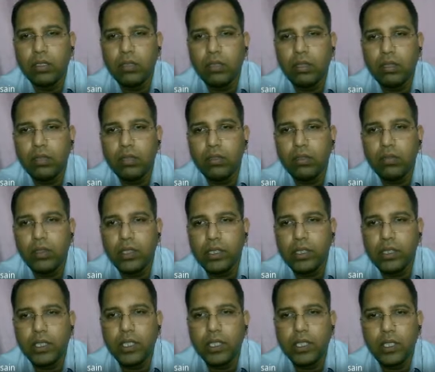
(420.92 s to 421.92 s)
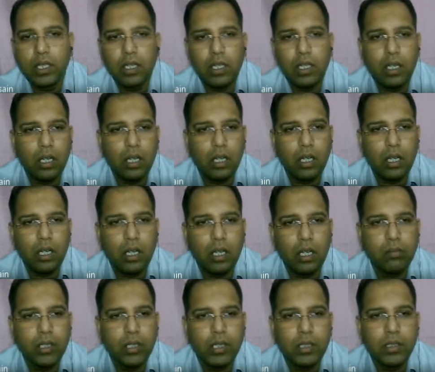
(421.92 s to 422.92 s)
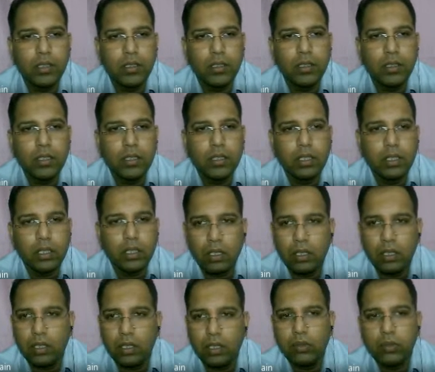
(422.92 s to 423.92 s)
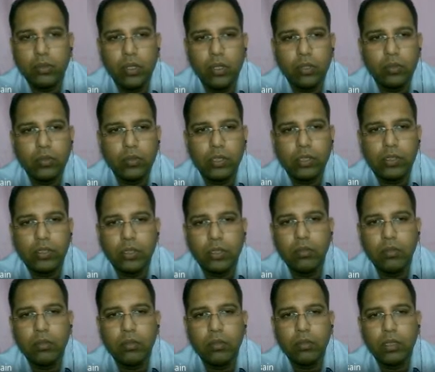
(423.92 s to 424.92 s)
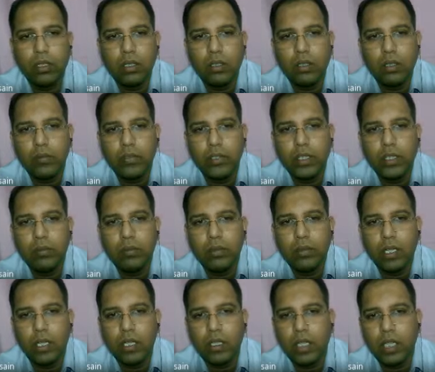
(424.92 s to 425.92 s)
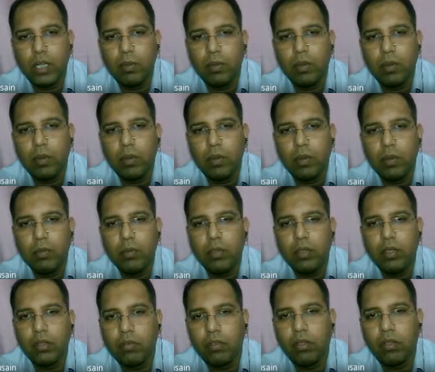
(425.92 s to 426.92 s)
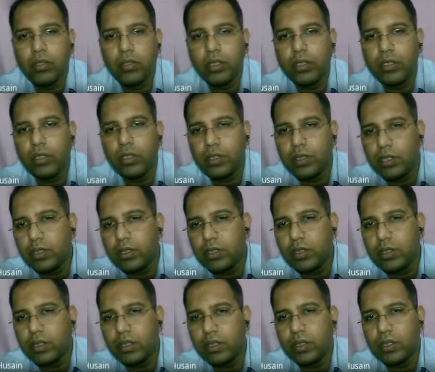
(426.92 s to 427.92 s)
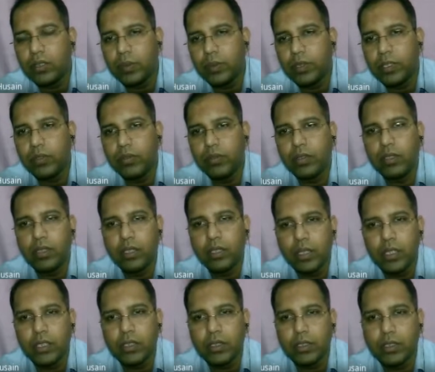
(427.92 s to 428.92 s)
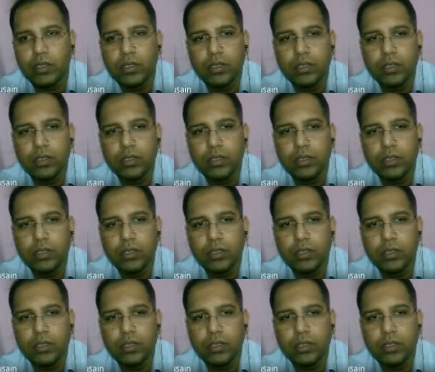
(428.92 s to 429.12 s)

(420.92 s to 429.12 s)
although fungi are harmless to humans, some of them are capable of causing diseases under specific conditions.